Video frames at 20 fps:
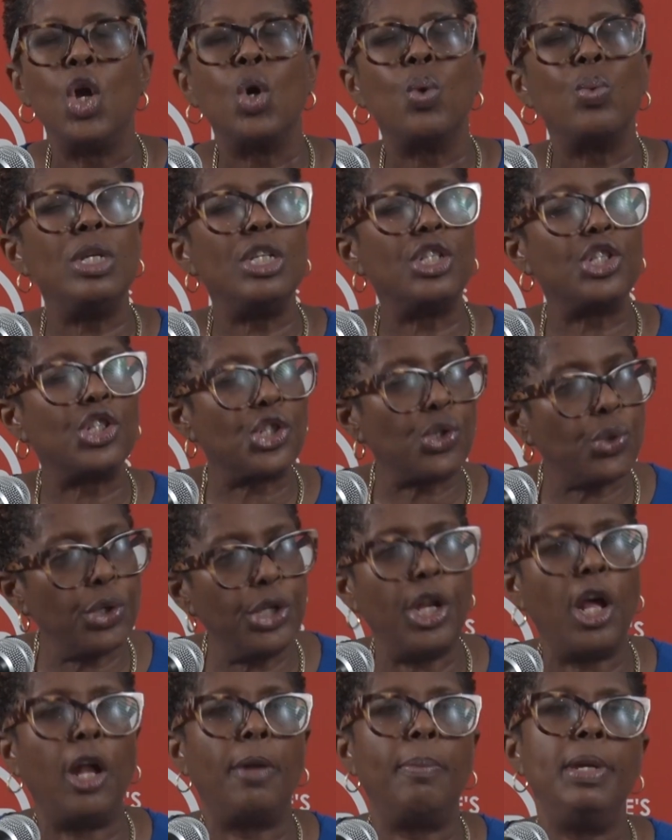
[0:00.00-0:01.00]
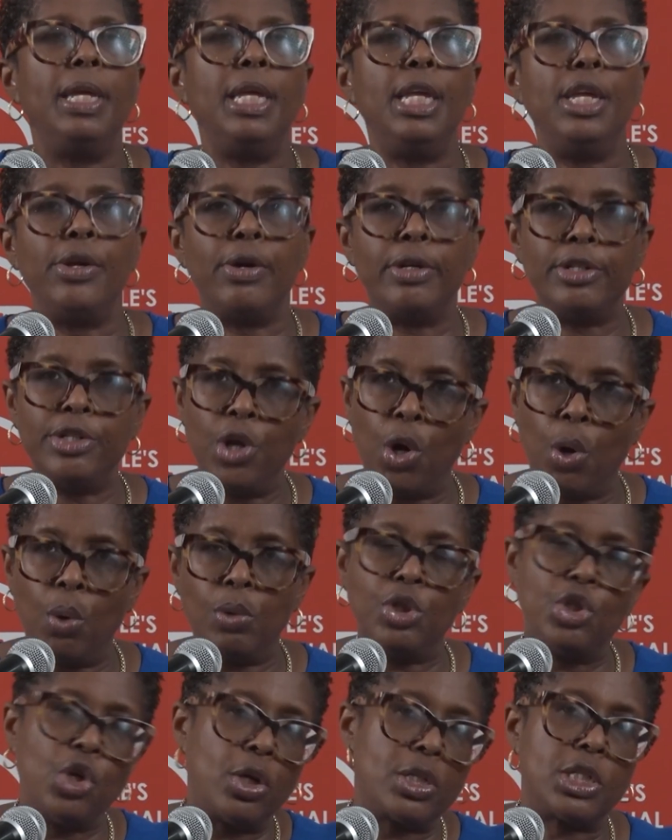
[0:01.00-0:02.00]
We should not be here now
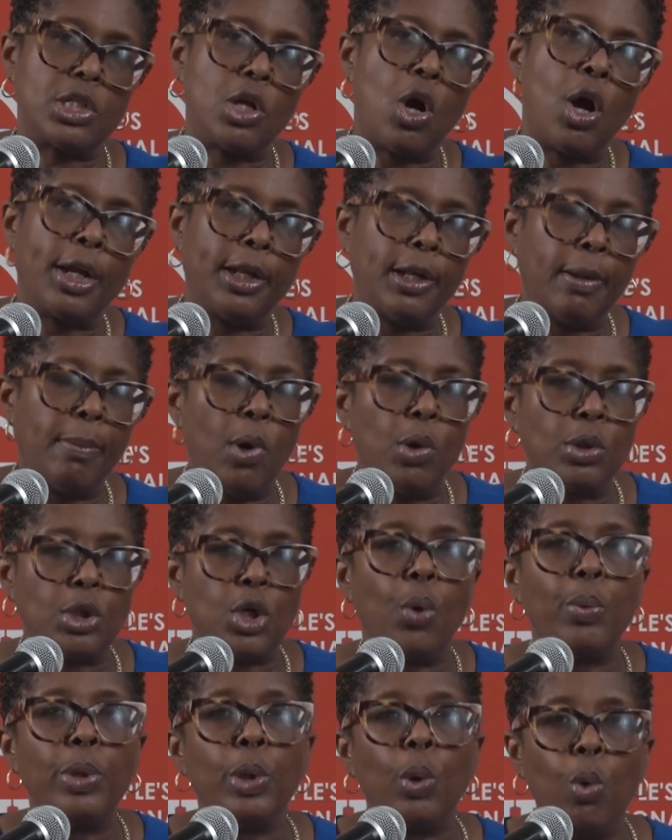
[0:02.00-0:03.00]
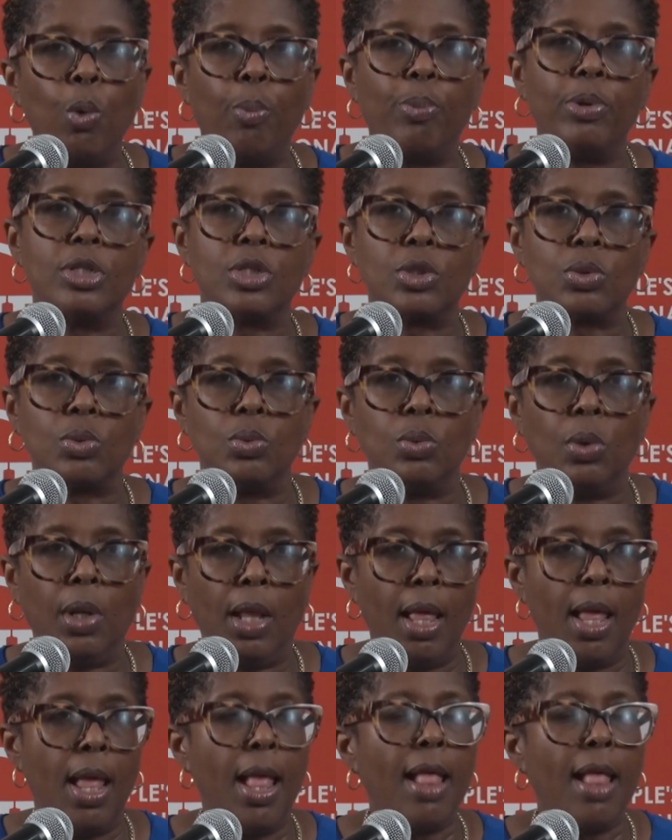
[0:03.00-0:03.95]
just talking about how we open school.